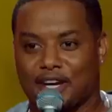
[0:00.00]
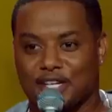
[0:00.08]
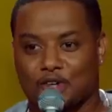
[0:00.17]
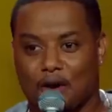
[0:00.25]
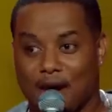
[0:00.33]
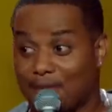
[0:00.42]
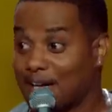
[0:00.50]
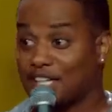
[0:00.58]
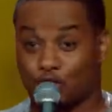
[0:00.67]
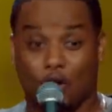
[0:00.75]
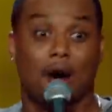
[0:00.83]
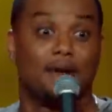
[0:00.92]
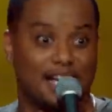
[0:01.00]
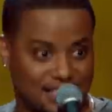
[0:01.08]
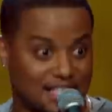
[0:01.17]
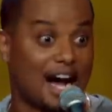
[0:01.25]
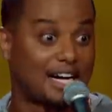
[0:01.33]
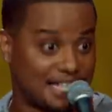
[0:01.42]
want any drama. I'm like, drama
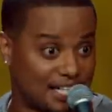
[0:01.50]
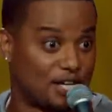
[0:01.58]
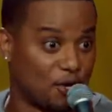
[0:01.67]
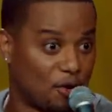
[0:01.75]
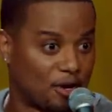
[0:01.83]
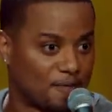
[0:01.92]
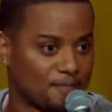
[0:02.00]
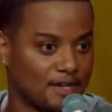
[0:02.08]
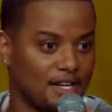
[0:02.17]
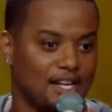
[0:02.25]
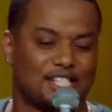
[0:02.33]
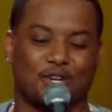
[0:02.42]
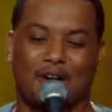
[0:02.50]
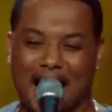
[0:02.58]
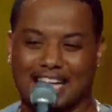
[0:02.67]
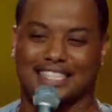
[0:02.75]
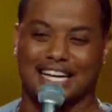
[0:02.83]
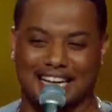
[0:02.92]
is knocking at the door. So
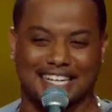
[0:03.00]
I